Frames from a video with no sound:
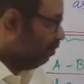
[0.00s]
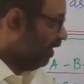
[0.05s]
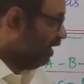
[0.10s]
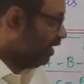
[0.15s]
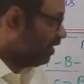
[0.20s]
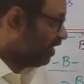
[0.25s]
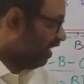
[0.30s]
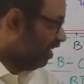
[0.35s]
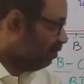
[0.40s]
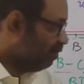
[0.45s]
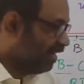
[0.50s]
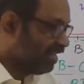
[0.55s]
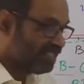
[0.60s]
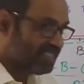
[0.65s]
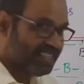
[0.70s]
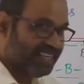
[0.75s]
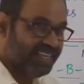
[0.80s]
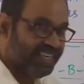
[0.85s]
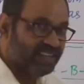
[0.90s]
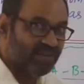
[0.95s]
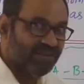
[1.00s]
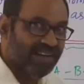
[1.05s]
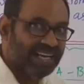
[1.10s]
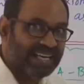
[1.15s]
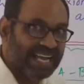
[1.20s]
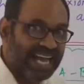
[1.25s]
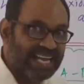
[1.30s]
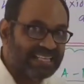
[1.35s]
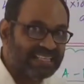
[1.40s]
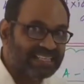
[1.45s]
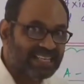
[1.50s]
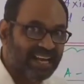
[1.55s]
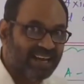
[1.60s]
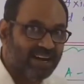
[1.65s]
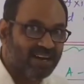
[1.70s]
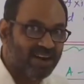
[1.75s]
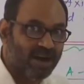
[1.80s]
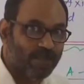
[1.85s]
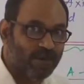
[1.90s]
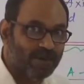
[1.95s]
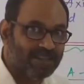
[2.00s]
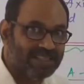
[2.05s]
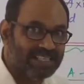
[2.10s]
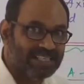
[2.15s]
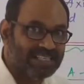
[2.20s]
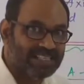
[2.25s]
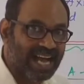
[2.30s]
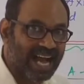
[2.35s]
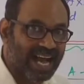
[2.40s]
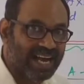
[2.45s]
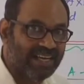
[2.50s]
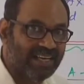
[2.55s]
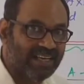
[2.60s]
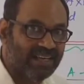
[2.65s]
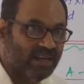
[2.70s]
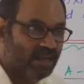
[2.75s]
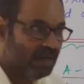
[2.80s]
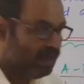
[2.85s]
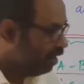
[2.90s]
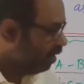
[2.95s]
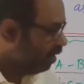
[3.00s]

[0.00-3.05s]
BC, BC, it will cancel on opposite side.